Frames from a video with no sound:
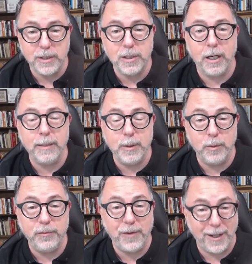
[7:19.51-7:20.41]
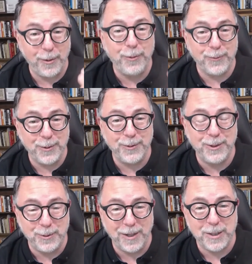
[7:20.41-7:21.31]
time it will follow through in the
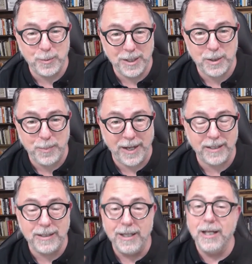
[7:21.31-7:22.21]
direction we expect.